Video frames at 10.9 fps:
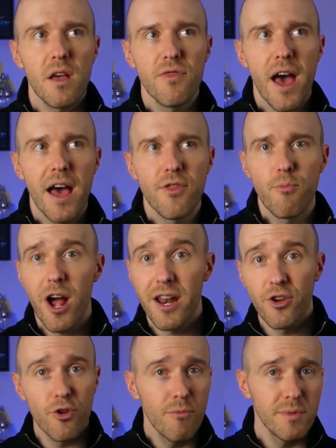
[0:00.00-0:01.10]
that the bride
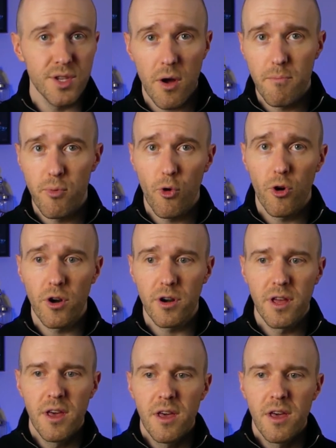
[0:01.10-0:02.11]
and groom is on board